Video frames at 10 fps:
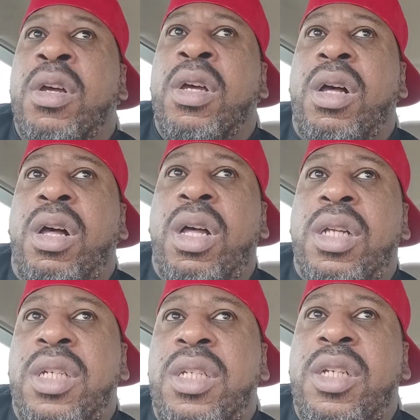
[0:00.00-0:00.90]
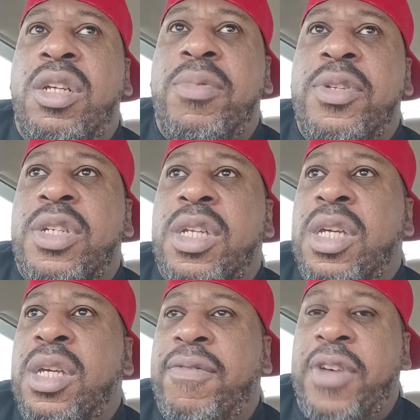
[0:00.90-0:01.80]
uh,
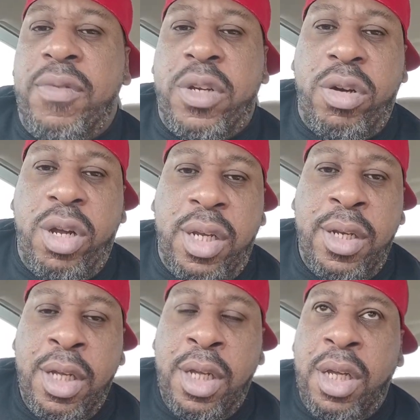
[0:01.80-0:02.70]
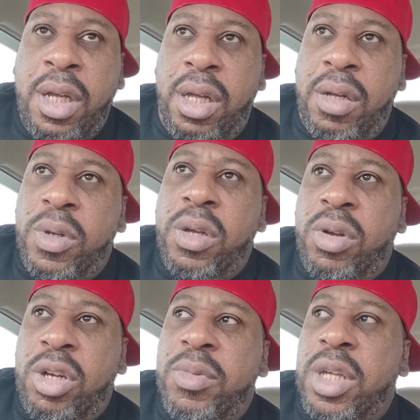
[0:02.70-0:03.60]
DTWC favor trucking. Uh, we're gonna
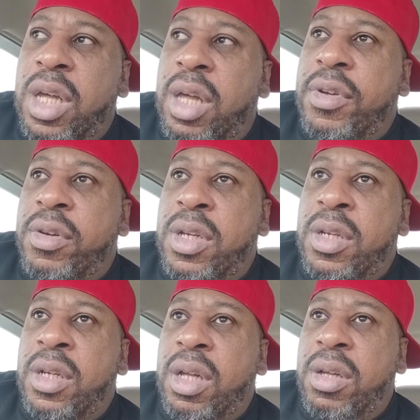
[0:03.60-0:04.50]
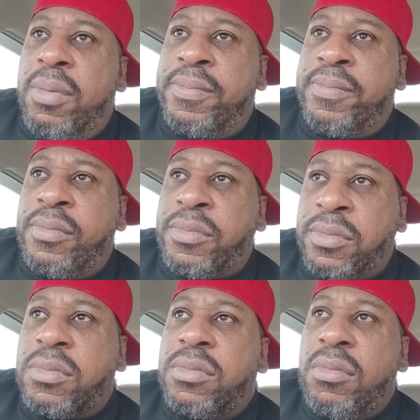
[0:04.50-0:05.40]
come together and, um,
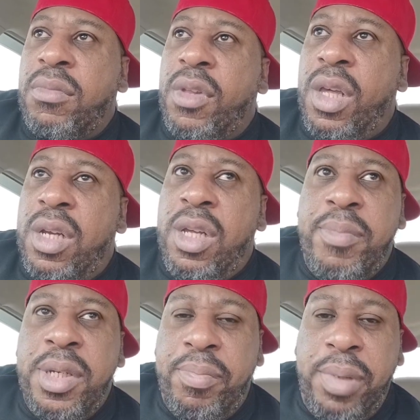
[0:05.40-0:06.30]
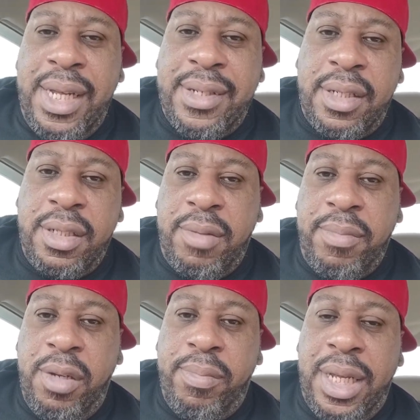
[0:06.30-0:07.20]
and and, be a blessing,
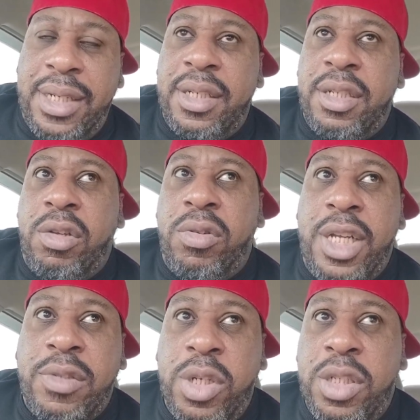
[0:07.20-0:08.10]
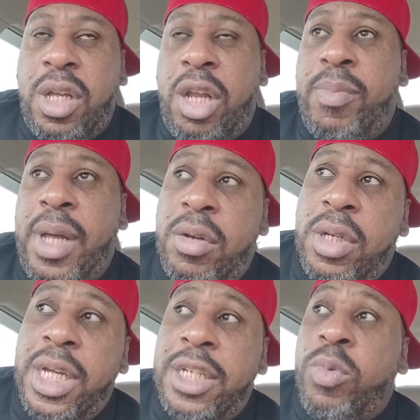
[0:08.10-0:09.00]
be a blessing. So that's what it's all about,
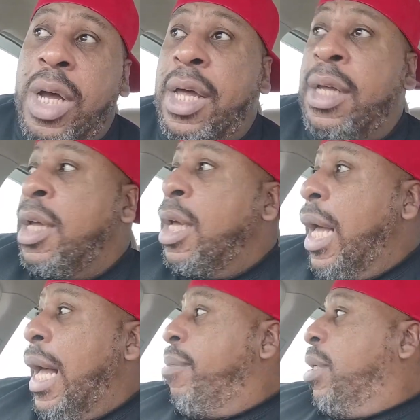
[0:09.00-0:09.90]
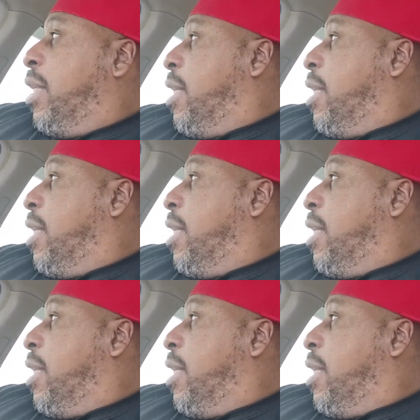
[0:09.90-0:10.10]
and that's why I believe